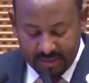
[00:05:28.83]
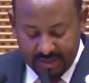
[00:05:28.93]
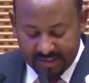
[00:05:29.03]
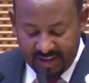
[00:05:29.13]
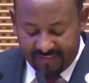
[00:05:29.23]

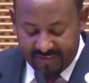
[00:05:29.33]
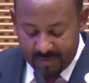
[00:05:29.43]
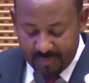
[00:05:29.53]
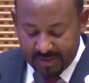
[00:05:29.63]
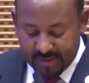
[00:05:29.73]
This
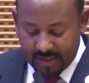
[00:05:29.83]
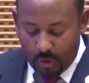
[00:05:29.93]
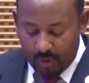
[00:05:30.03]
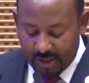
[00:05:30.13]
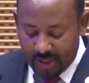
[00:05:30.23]
affirms
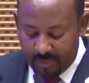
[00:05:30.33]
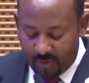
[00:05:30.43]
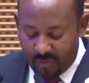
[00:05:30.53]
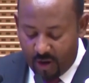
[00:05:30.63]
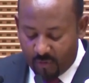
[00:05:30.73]
the wisdom
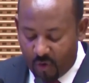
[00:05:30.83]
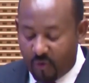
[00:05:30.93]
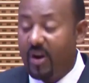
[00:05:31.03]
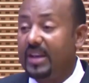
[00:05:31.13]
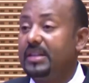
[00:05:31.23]
of our
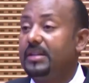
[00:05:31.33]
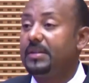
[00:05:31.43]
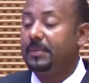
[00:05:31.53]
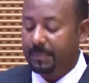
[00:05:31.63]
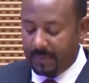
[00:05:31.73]

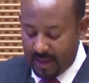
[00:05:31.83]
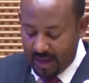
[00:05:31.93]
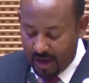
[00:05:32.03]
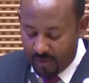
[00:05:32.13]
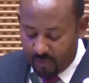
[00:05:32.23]
forefathers
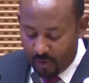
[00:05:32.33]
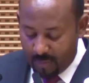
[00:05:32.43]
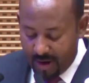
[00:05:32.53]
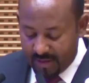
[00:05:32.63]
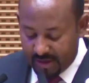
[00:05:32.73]
and
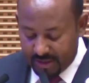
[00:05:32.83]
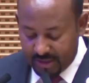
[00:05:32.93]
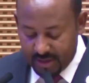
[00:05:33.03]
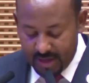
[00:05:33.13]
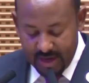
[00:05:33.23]

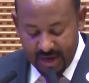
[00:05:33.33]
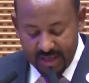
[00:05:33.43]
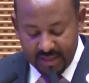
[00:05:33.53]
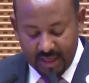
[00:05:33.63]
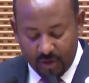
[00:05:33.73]
foremothers
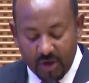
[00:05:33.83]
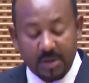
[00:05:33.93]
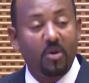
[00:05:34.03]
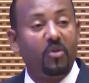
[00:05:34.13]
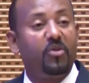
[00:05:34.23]
in their
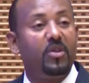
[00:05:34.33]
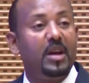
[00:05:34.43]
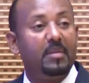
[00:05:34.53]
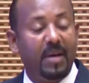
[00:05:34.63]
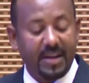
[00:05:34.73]
dream of
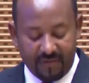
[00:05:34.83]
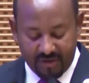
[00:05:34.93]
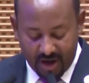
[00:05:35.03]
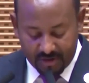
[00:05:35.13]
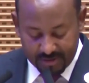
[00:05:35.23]

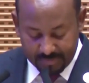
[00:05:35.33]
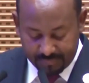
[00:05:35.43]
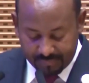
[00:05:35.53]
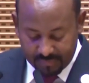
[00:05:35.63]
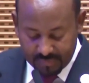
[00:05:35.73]
Pan-Africanism.
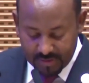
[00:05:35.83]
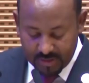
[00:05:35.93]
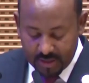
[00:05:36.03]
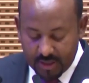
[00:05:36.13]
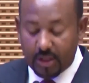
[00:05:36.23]

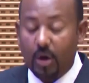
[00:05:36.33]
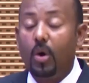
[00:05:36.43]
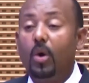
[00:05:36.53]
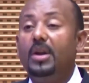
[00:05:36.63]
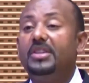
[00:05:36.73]
The
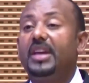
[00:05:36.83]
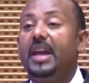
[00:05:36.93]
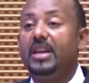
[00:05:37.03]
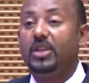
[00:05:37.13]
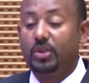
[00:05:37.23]
old
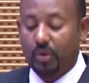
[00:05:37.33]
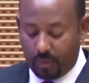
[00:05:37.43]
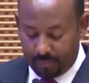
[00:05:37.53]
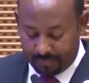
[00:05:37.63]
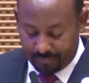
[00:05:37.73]
saying is
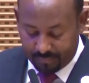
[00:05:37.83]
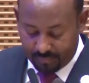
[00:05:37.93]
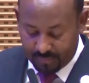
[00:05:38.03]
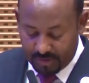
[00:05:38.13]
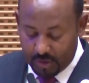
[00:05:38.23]
true:
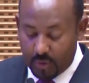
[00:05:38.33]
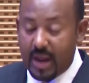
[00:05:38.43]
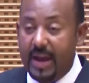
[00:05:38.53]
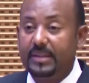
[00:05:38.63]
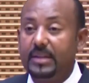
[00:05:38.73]

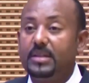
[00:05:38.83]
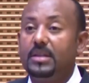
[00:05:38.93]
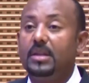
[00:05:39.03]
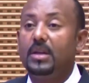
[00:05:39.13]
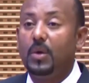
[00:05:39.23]
united
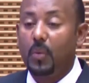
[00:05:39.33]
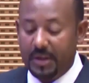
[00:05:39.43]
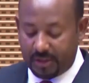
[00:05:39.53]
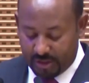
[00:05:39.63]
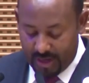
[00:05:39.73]

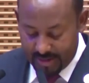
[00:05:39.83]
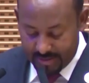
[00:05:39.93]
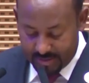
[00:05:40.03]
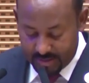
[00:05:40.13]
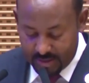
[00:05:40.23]
we
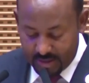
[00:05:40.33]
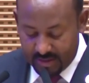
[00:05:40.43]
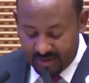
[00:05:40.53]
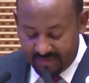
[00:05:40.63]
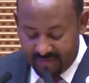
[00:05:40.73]
stand,
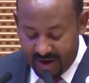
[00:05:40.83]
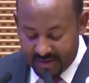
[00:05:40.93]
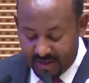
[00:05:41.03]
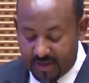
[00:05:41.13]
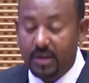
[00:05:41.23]

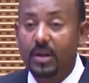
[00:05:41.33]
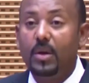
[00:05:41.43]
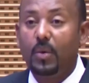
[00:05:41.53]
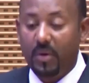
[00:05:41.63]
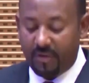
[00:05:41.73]
divided
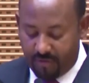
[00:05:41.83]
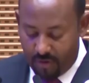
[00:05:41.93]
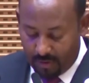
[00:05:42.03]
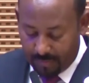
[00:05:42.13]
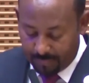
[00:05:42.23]
we
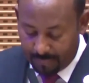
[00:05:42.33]
fall.